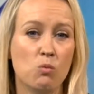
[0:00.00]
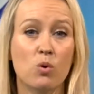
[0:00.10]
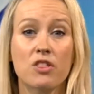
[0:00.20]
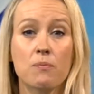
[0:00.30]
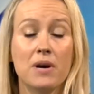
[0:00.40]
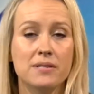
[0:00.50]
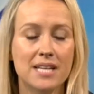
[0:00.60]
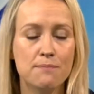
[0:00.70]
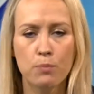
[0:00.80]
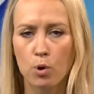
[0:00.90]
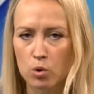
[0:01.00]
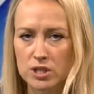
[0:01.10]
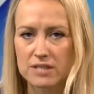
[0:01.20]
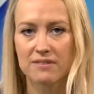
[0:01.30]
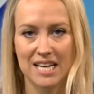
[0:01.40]
One of the most
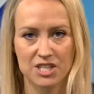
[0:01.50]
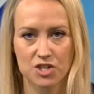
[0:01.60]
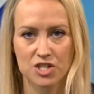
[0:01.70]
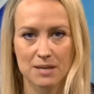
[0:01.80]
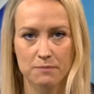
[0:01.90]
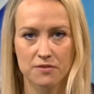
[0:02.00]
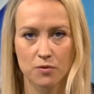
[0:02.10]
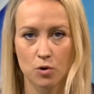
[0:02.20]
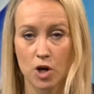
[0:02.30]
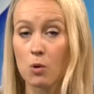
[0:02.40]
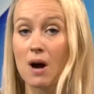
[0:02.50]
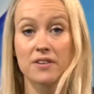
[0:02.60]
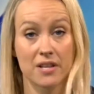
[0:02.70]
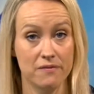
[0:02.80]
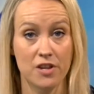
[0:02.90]
important relationships for
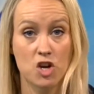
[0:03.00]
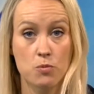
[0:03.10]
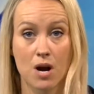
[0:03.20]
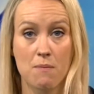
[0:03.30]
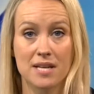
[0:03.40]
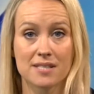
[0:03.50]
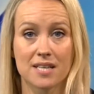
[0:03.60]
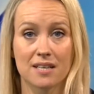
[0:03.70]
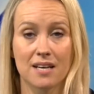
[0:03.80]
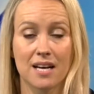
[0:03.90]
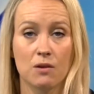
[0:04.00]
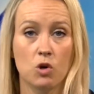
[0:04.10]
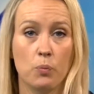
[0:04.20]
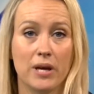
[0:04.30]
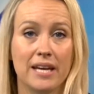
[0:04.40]
whoever the new Prime Minister
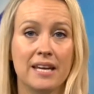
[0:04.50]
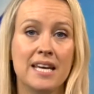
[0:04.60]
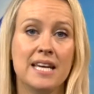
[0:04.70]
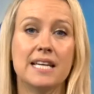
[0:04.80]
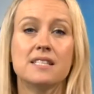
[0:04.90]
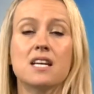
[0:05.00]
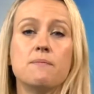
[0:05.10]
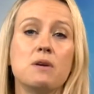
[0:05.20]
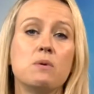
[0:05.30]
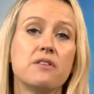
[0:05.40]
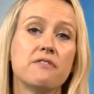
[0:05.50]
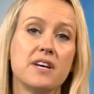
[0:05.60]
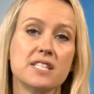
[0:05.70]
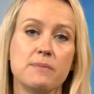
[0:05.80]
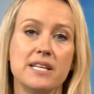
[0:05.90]
will be is going to be with the
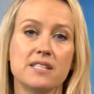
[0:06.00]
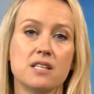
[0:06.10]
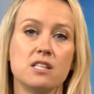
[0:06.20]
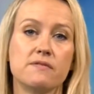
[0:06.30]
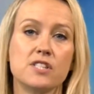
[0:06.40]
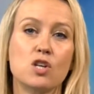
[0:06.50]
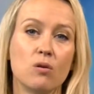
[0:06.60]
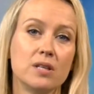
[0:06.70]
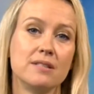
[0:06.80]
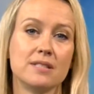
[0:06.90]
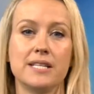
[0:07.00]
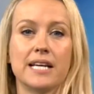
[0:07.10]
First Minister of Scotland,